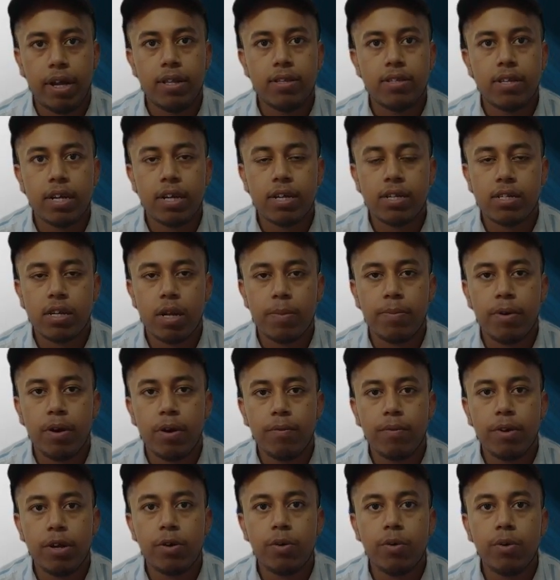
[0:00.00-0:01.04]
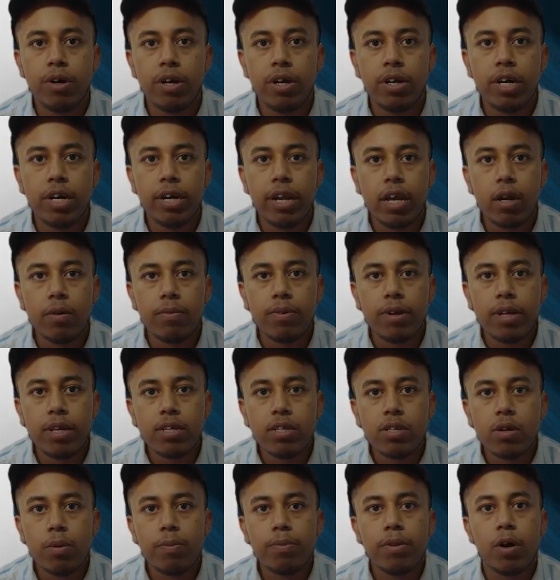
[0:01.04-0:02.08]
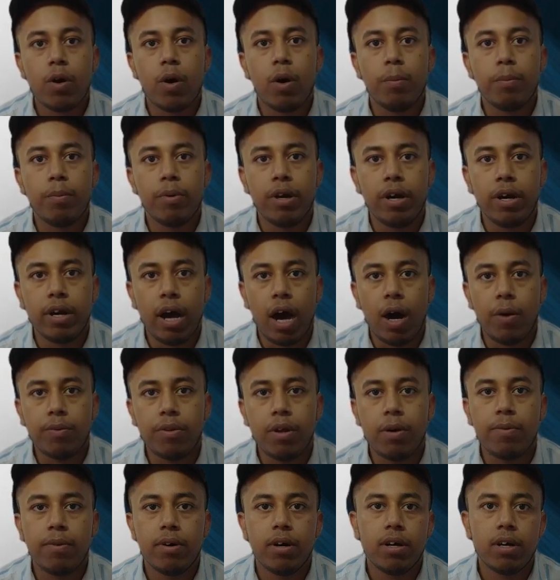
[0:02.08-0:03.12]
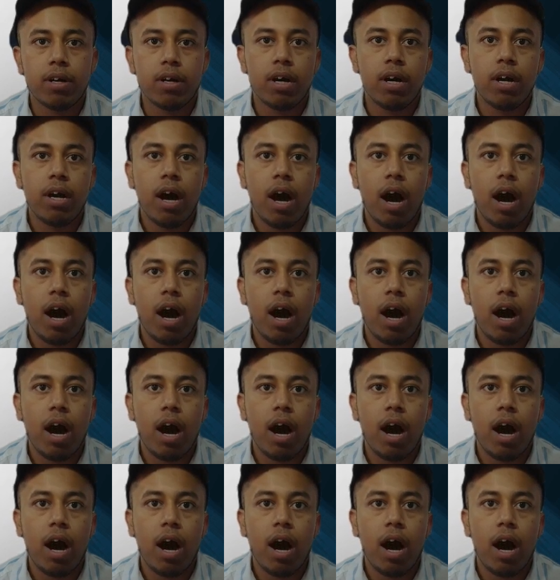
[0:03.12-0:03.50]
In second step, we go in detail of each of the component, how they were,